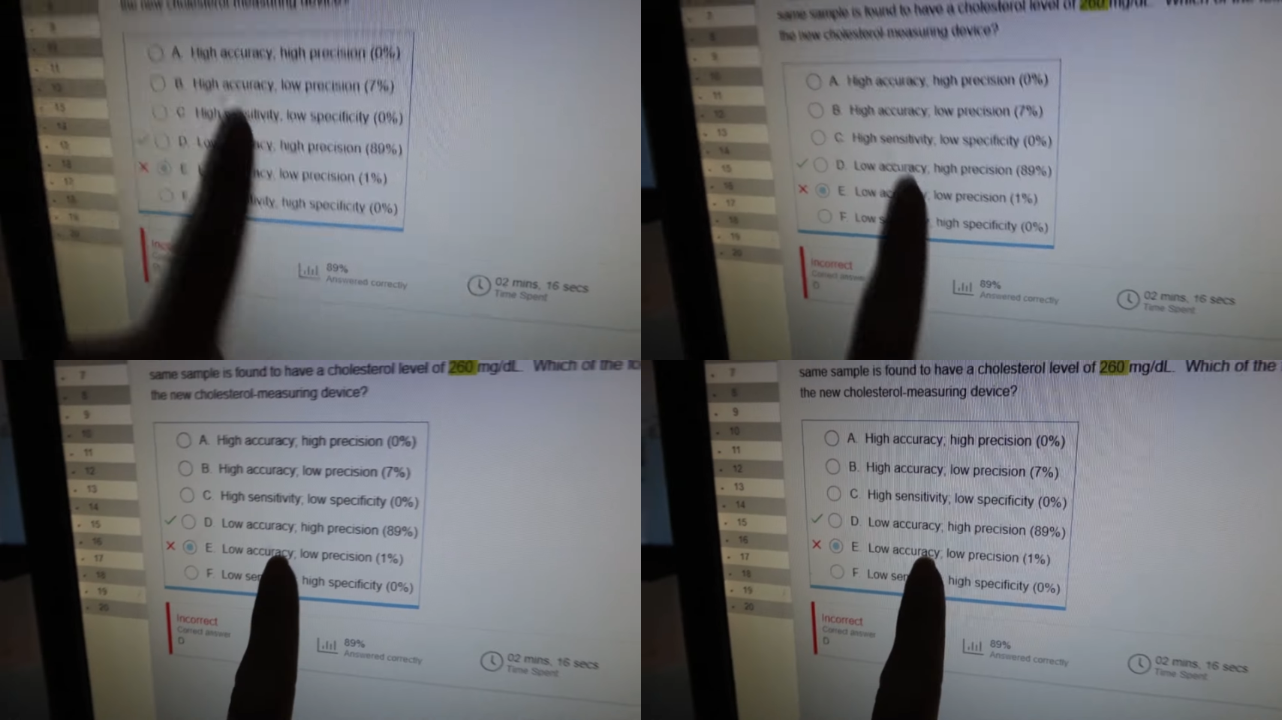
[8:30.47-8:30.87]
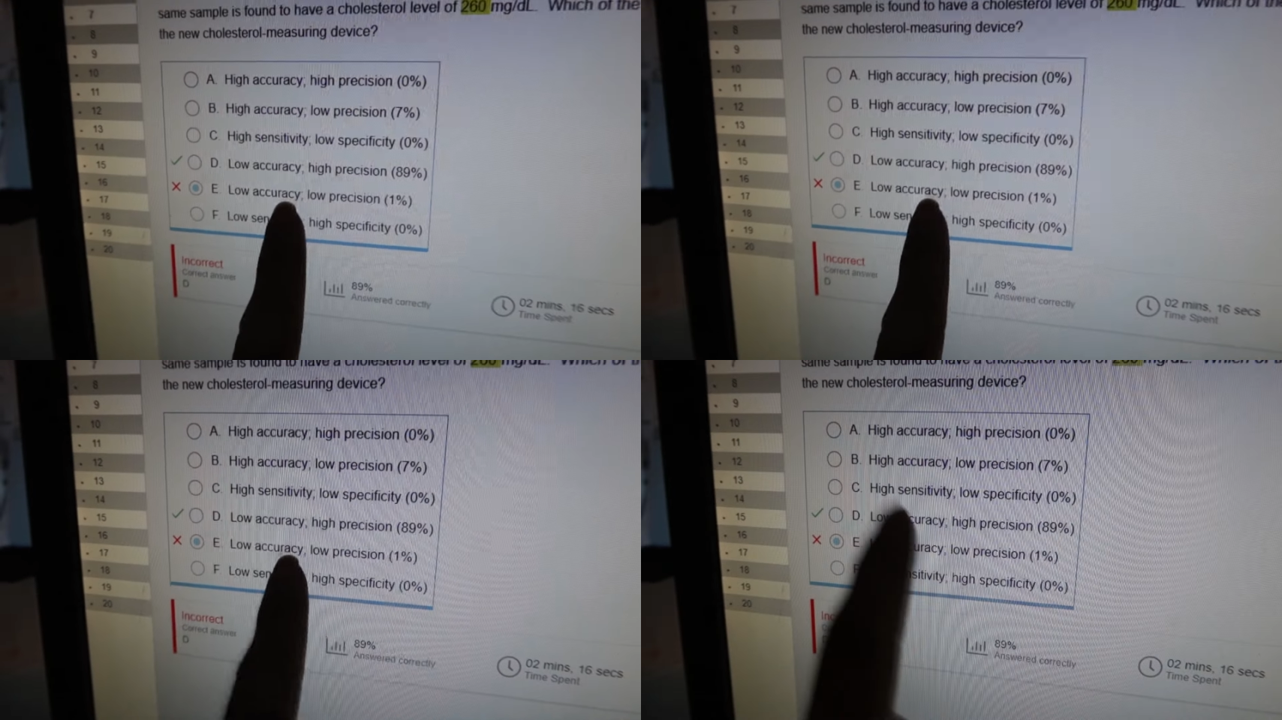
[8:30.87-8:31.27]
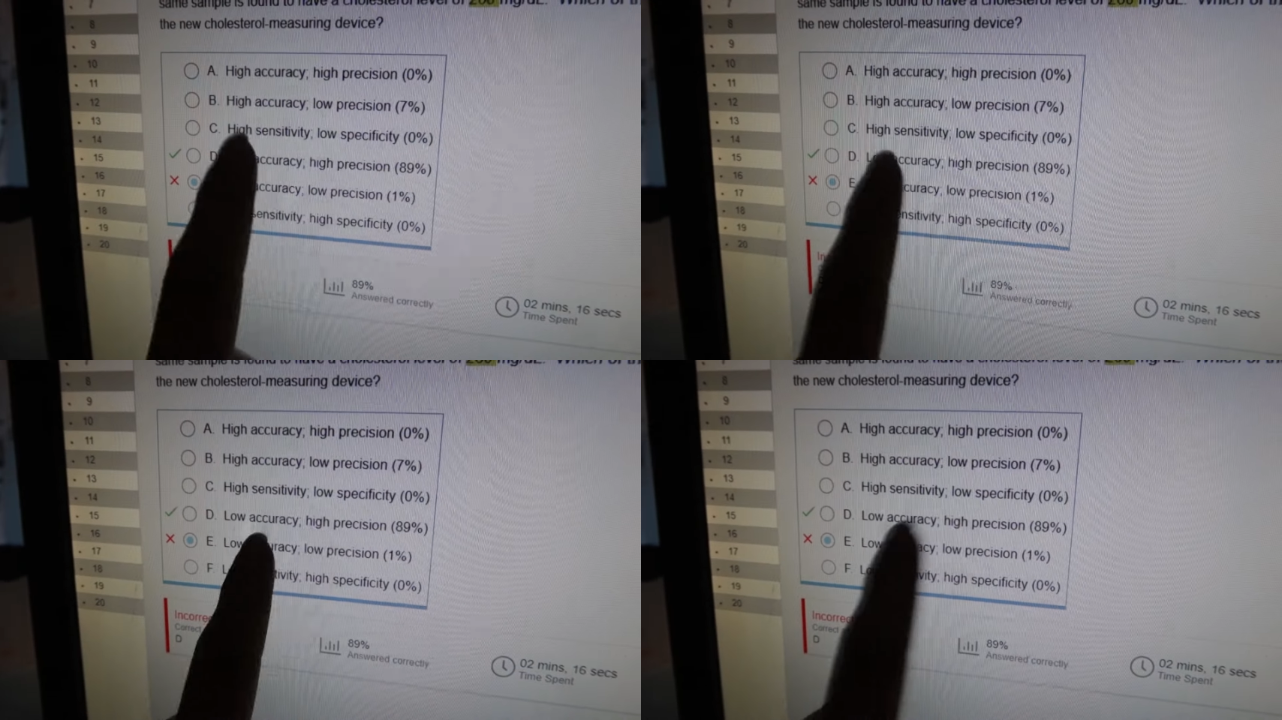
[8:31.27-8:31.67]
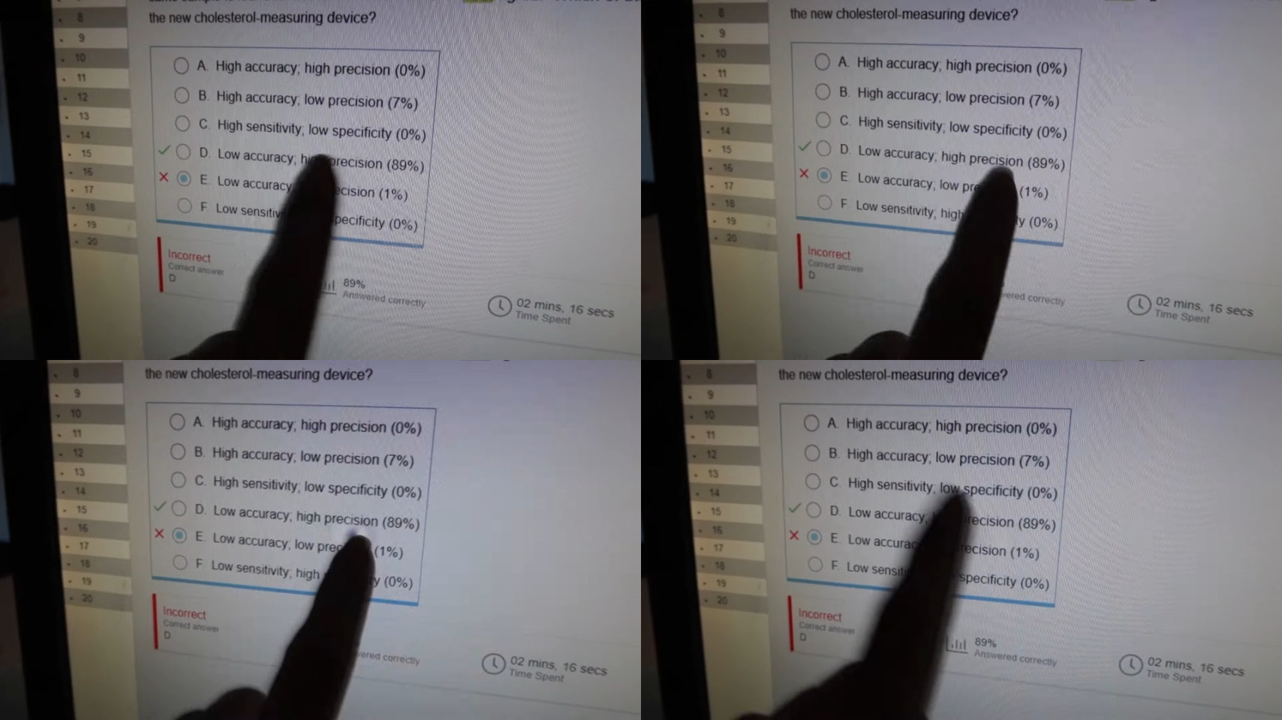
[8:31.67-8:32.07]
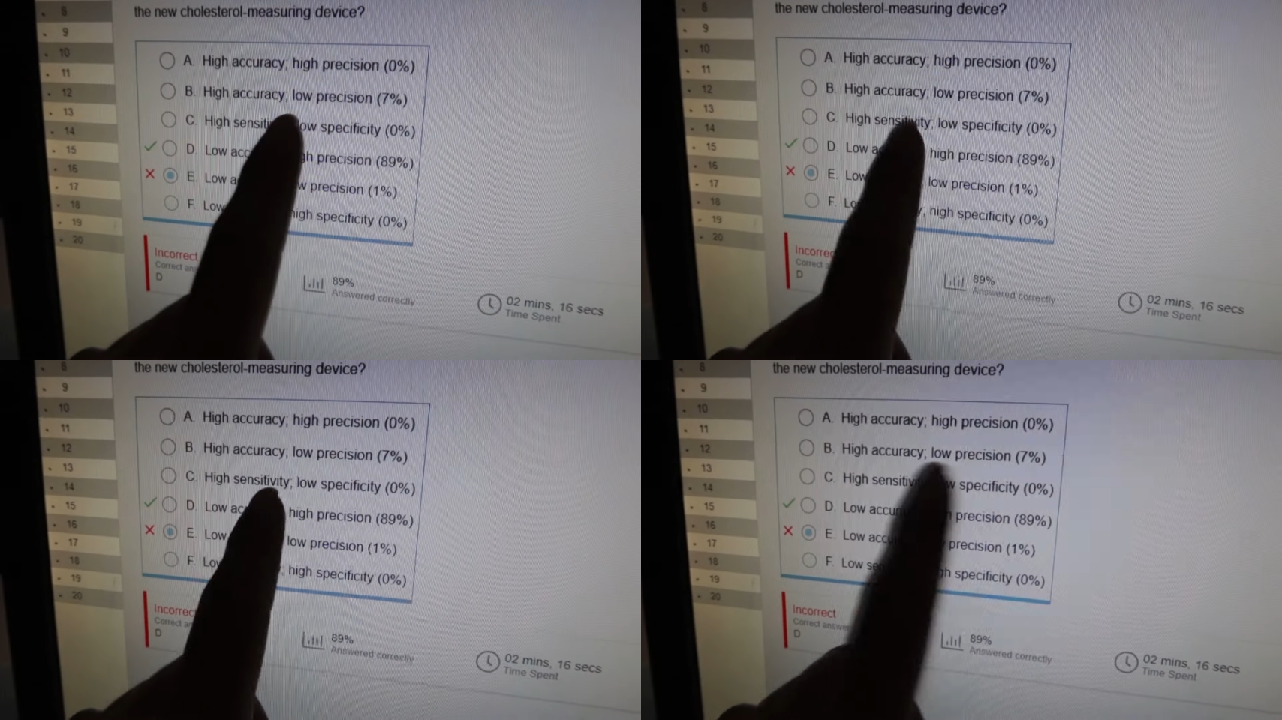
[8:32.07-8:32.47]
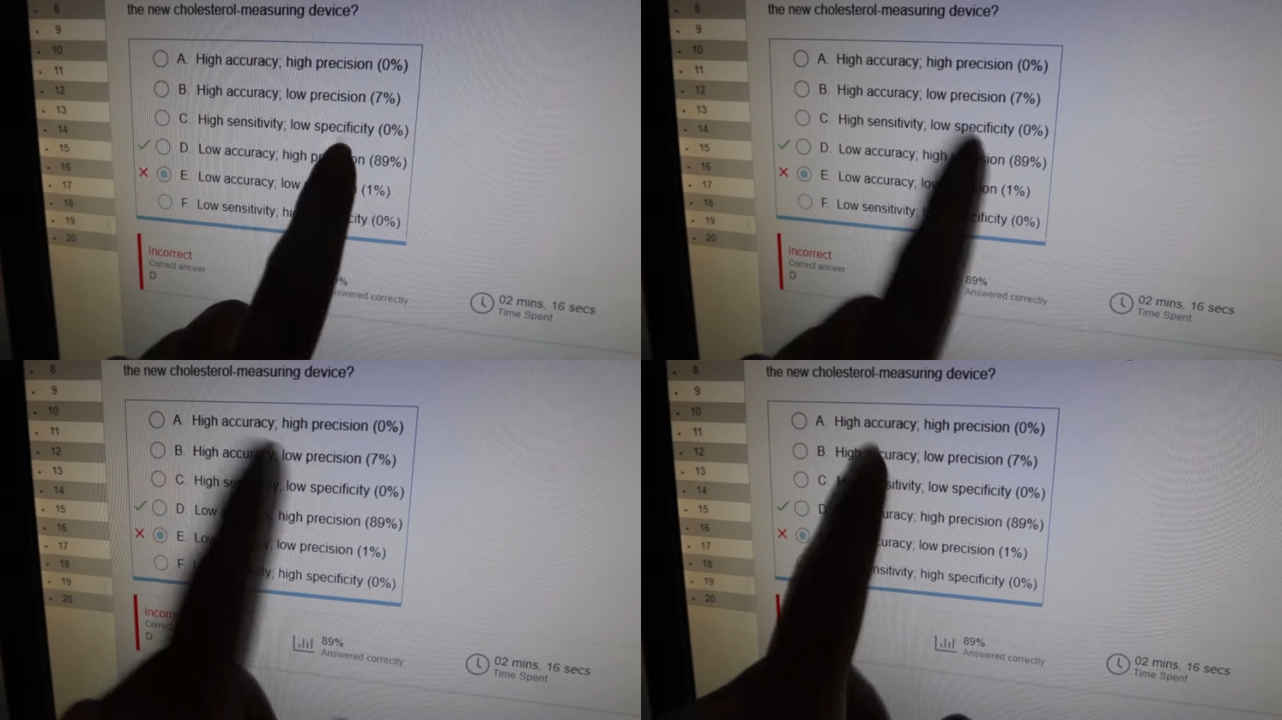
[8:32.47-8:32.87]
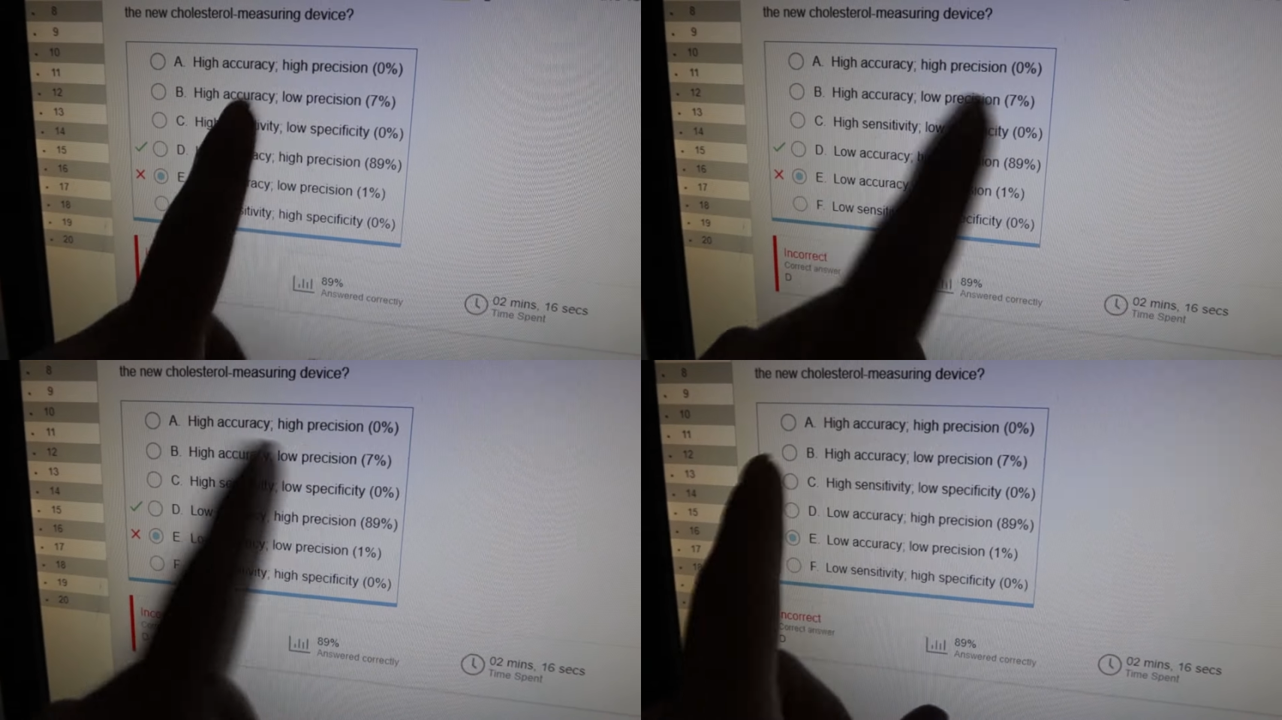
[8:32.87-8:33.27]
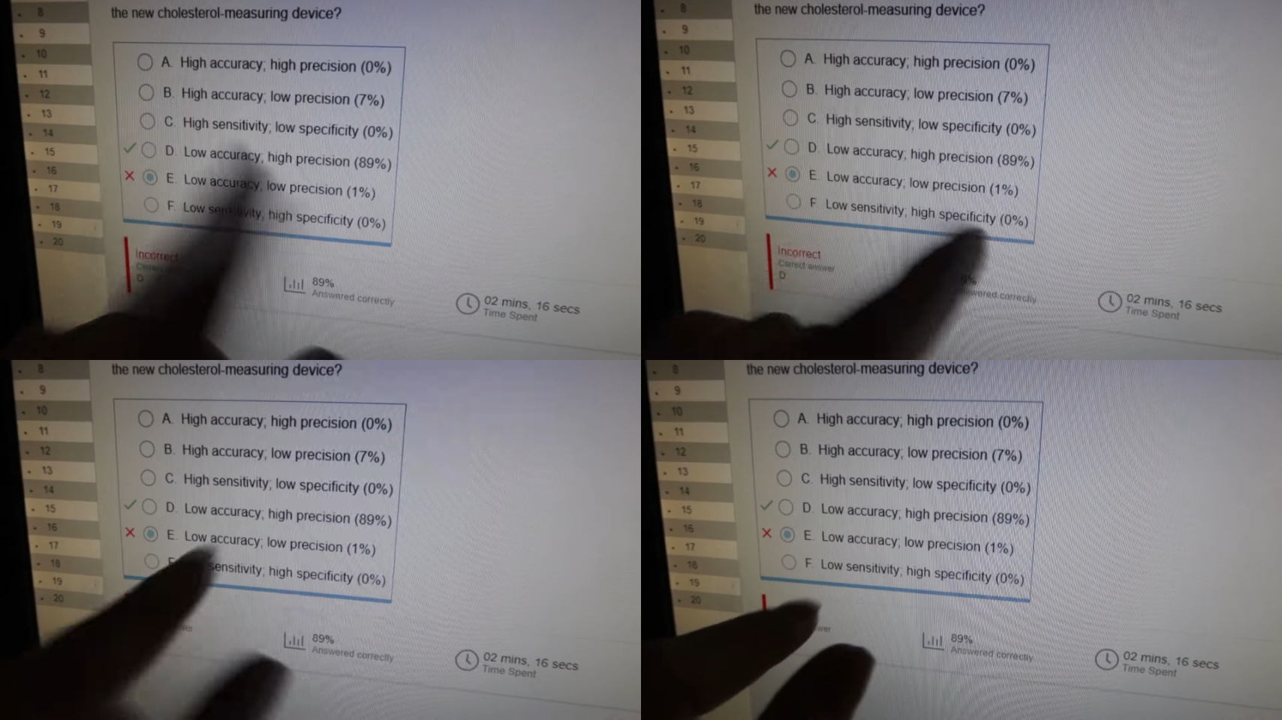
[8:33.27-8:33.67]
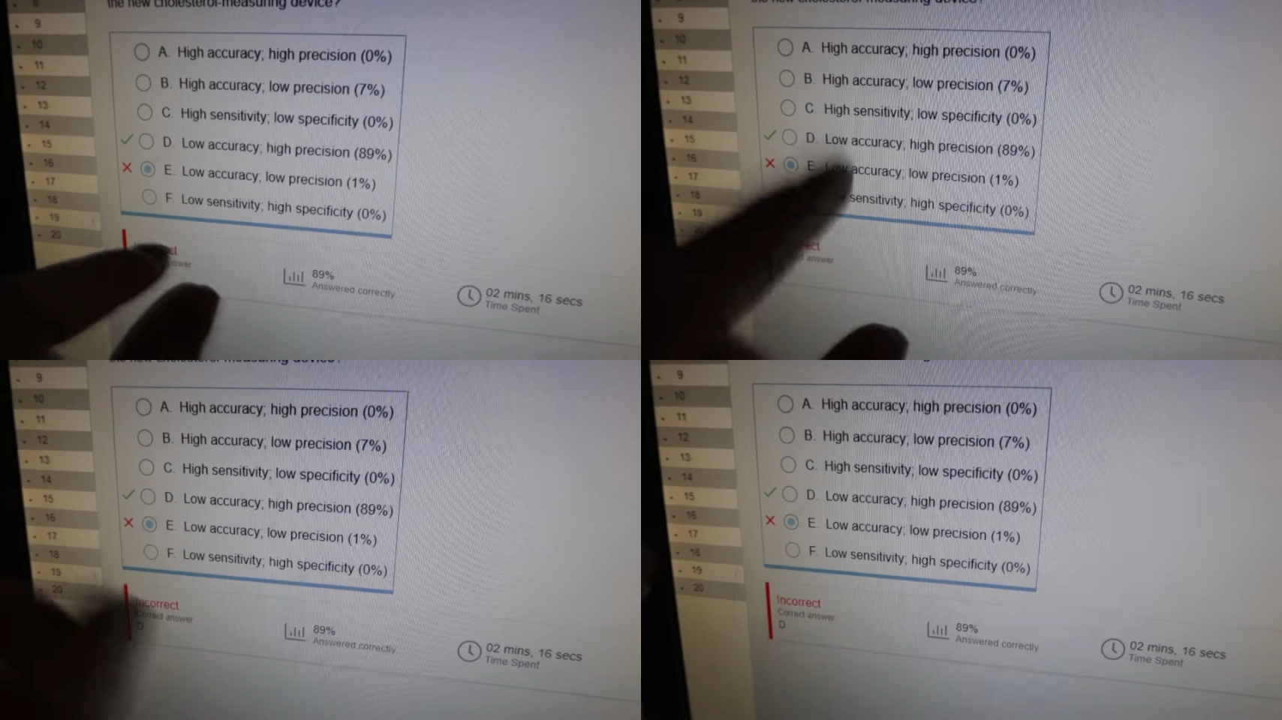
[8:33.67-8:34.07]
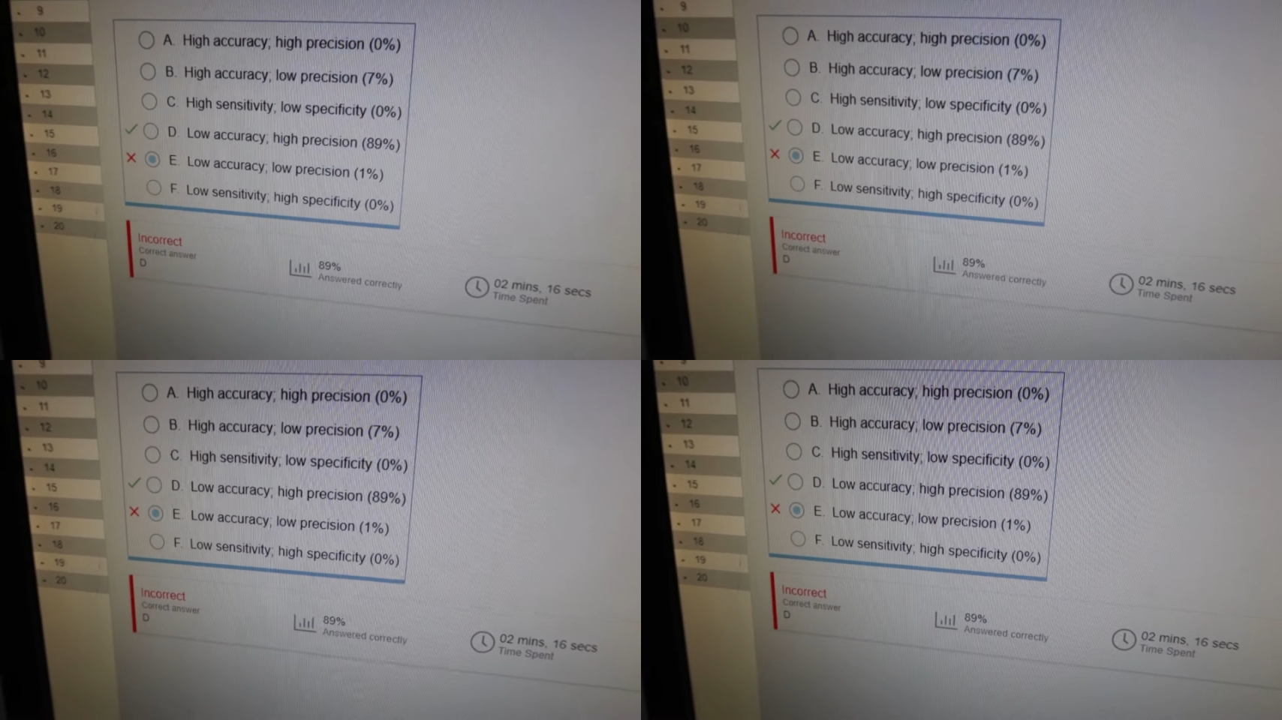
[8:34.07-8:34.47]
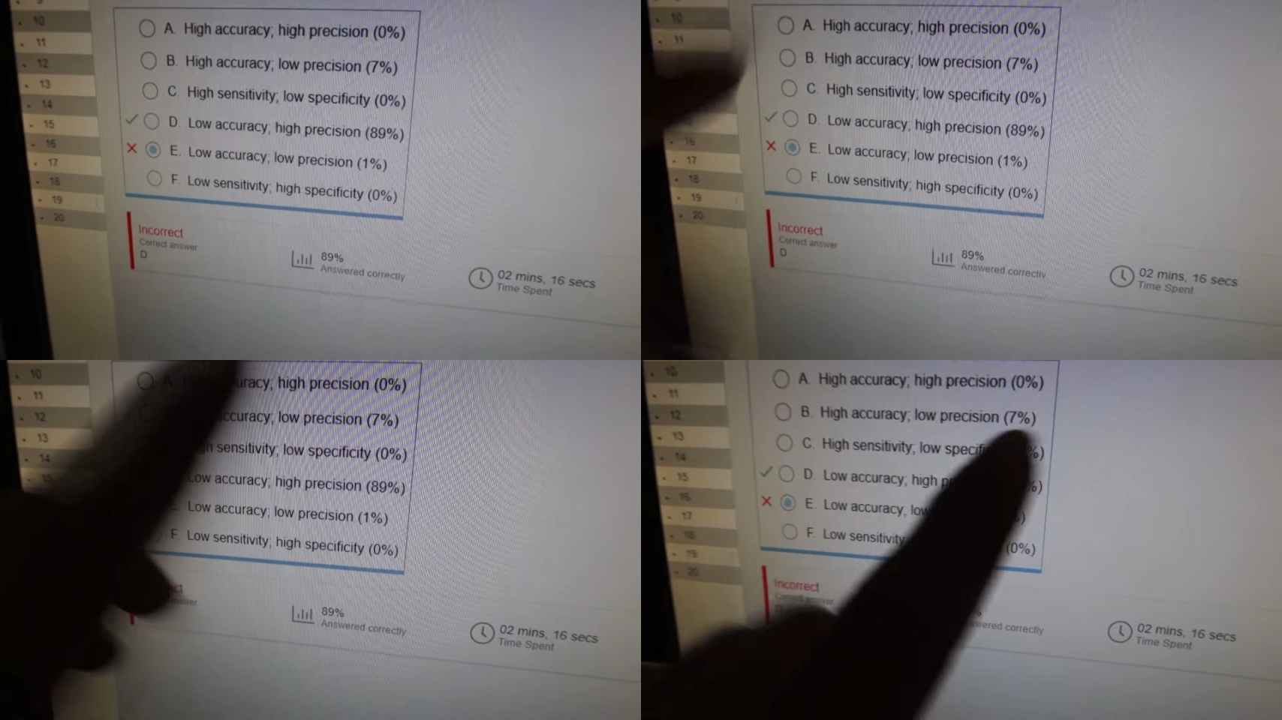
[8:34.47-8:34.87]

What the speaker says: No face is visible, so there are no lips to read.